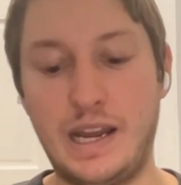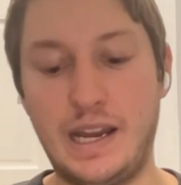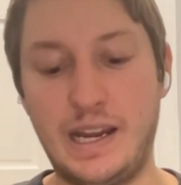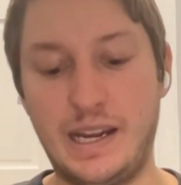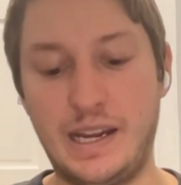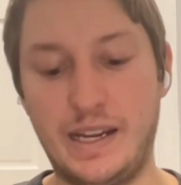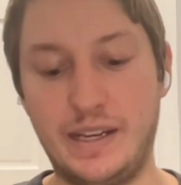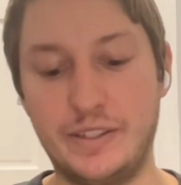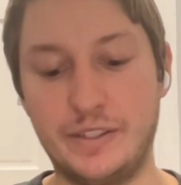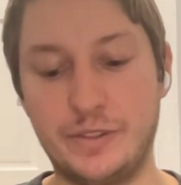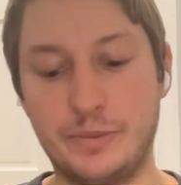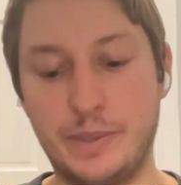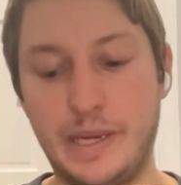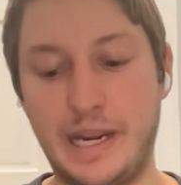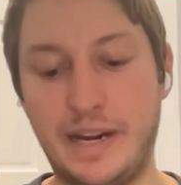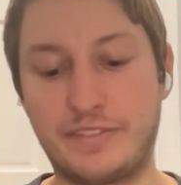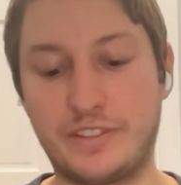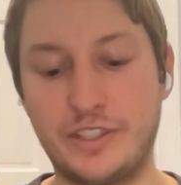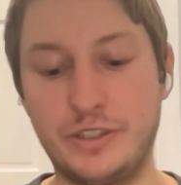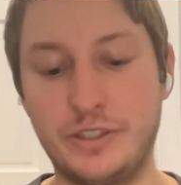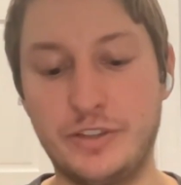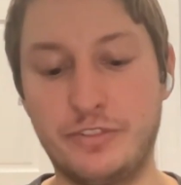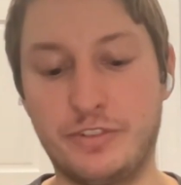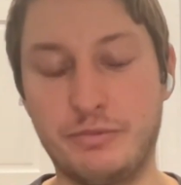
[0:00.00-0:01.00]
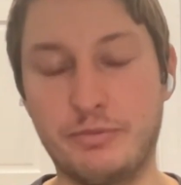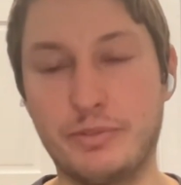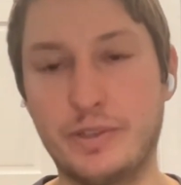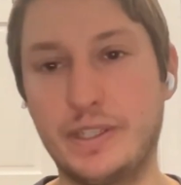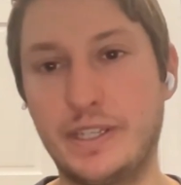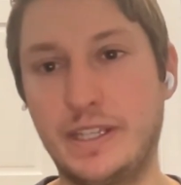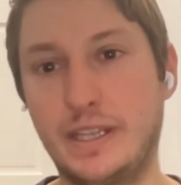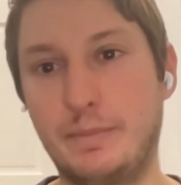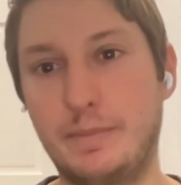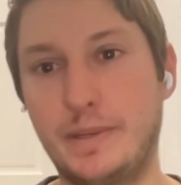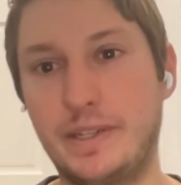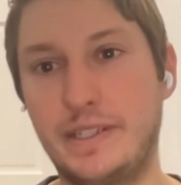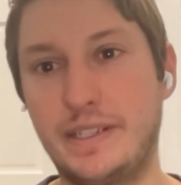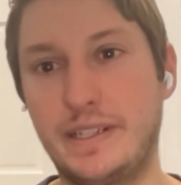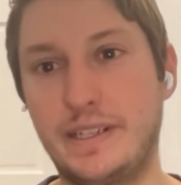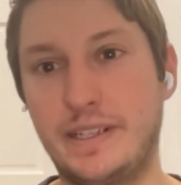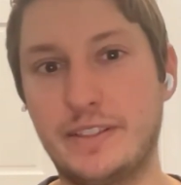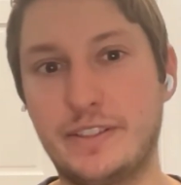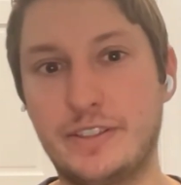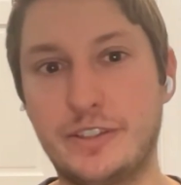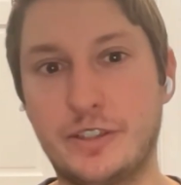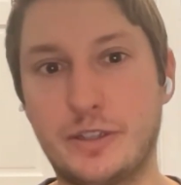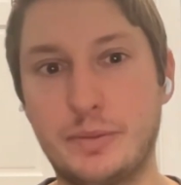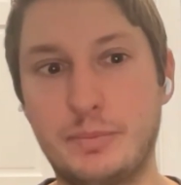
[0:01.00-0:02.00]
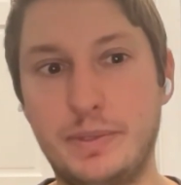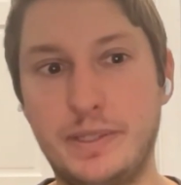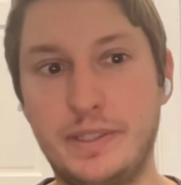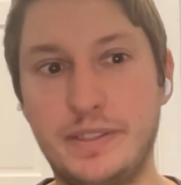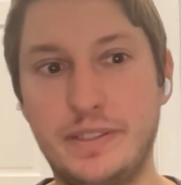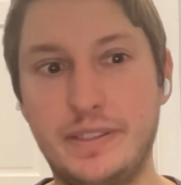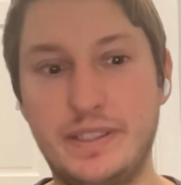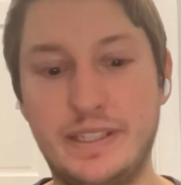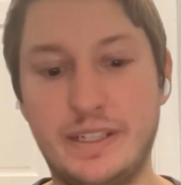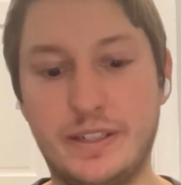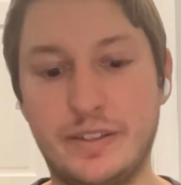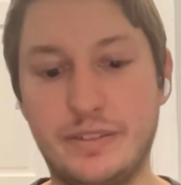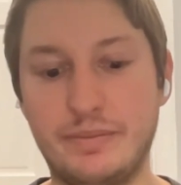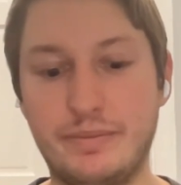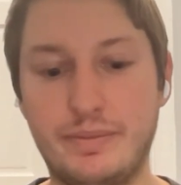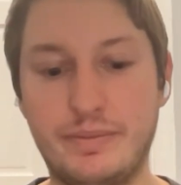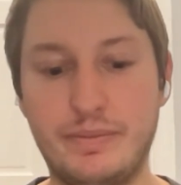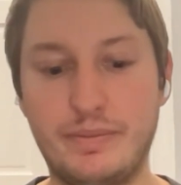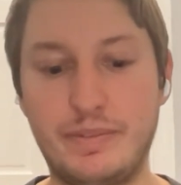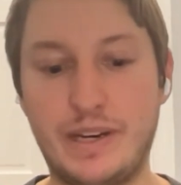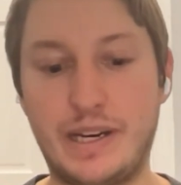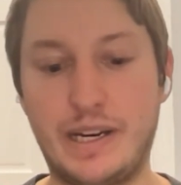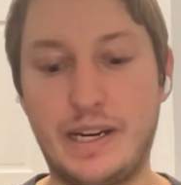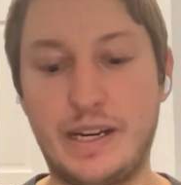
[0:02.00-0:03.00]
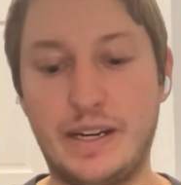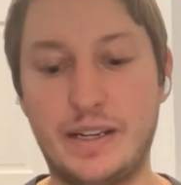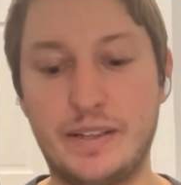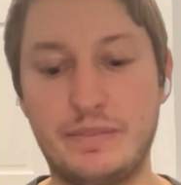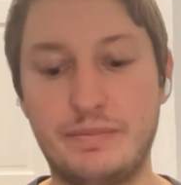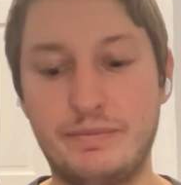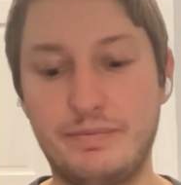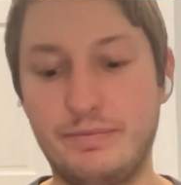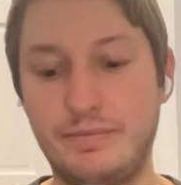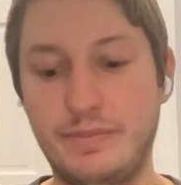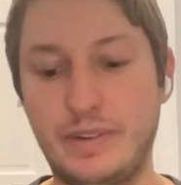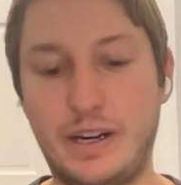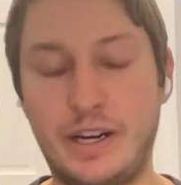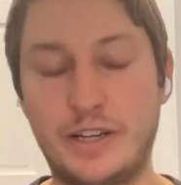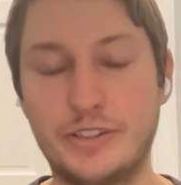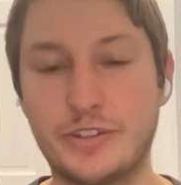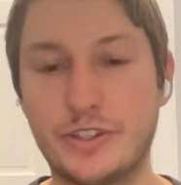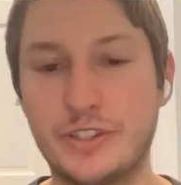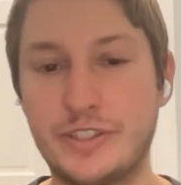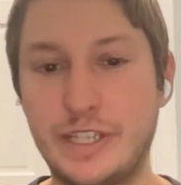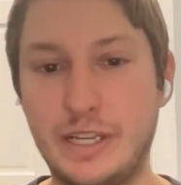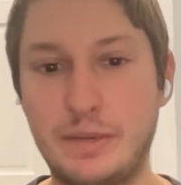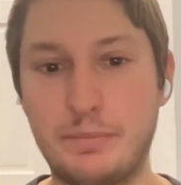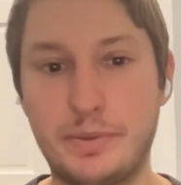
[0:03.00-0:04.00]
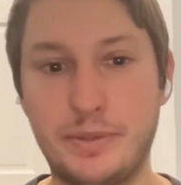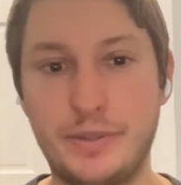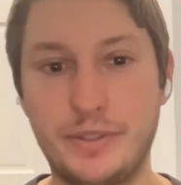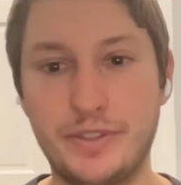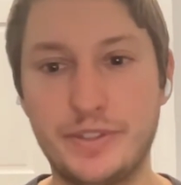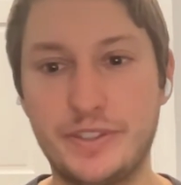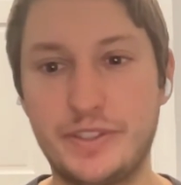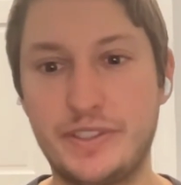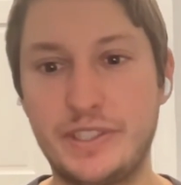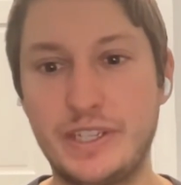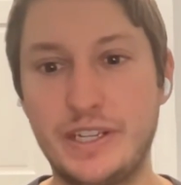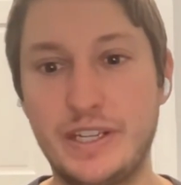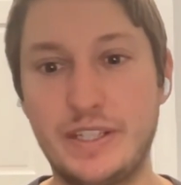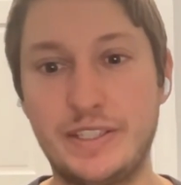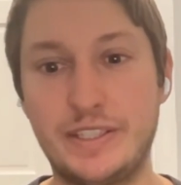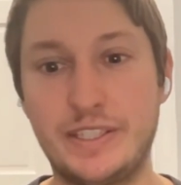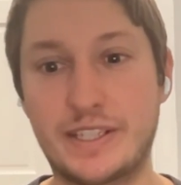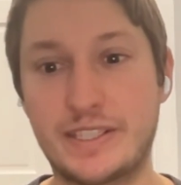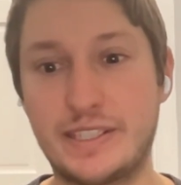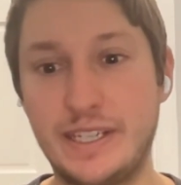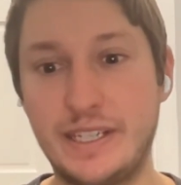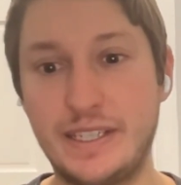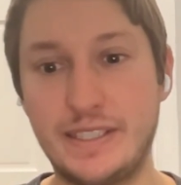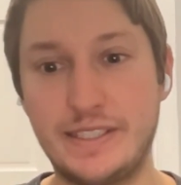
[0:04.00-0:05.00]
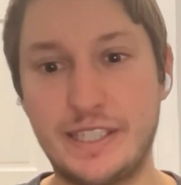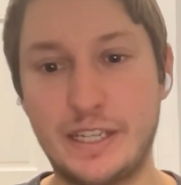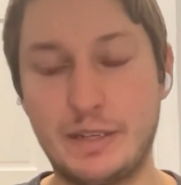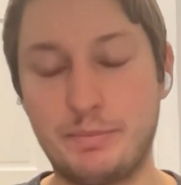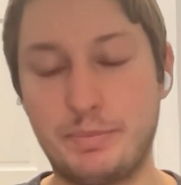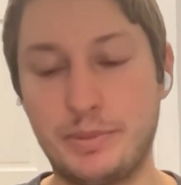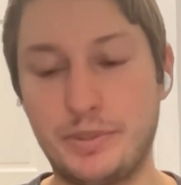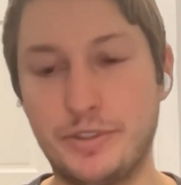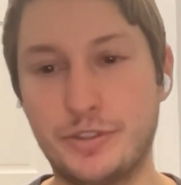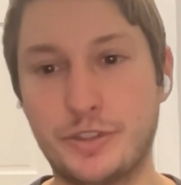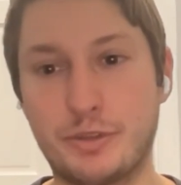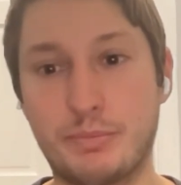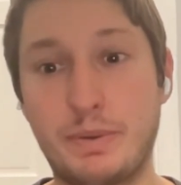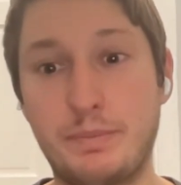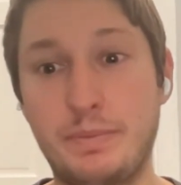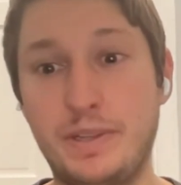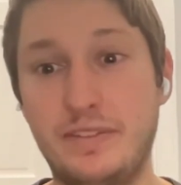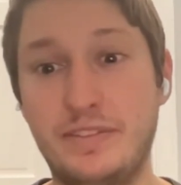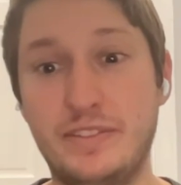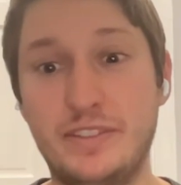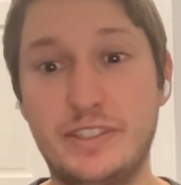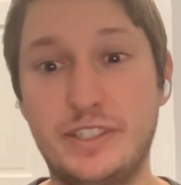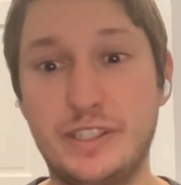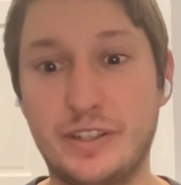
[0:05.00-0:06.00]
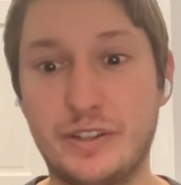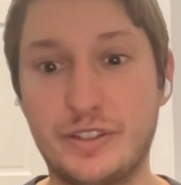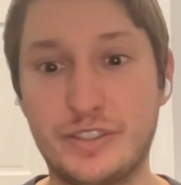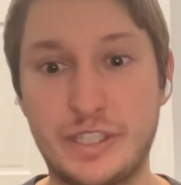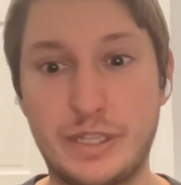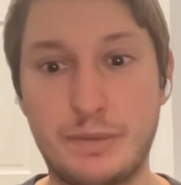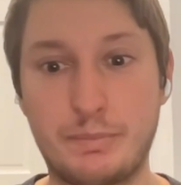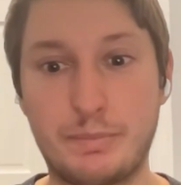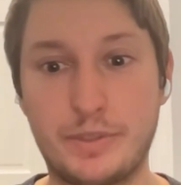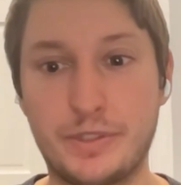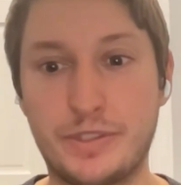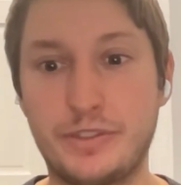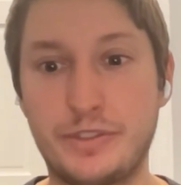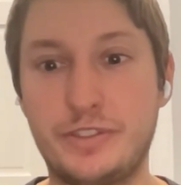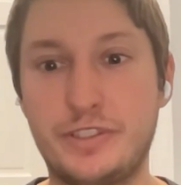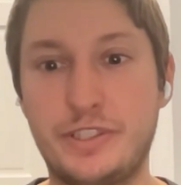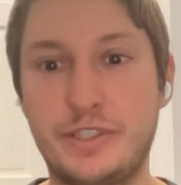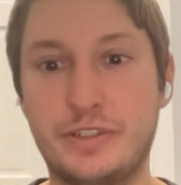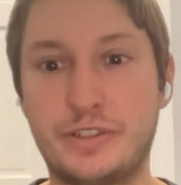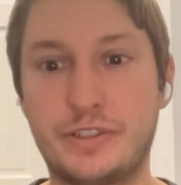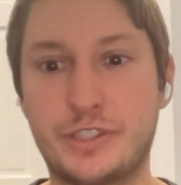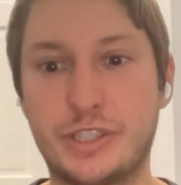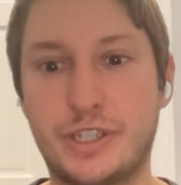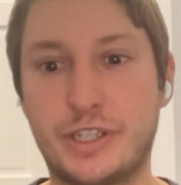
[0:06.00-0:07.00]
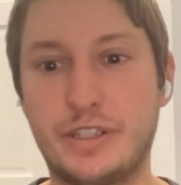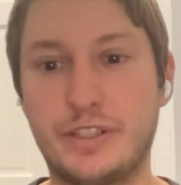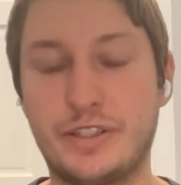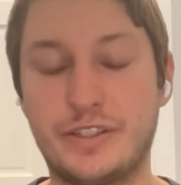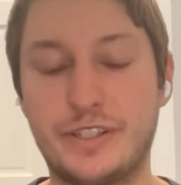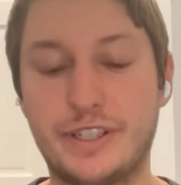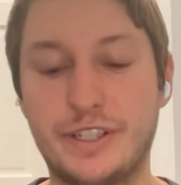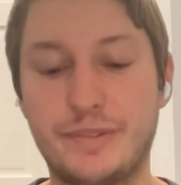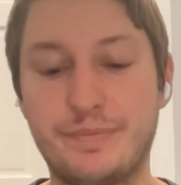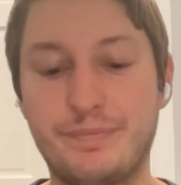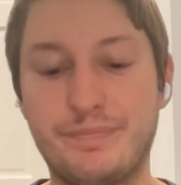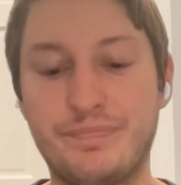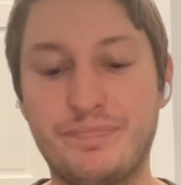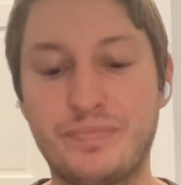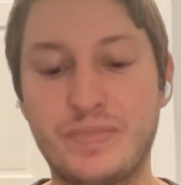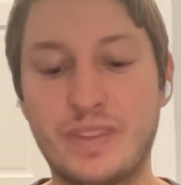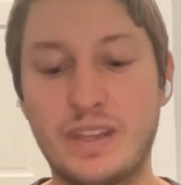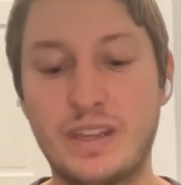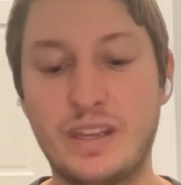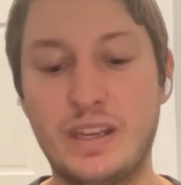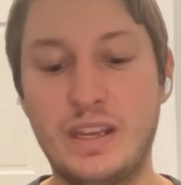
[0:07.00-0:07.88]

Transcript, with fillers: And we have to do it from really limited data. So it could be, 100 samples, 16 samples, or maybe even 0 samples, so zero-shot learning.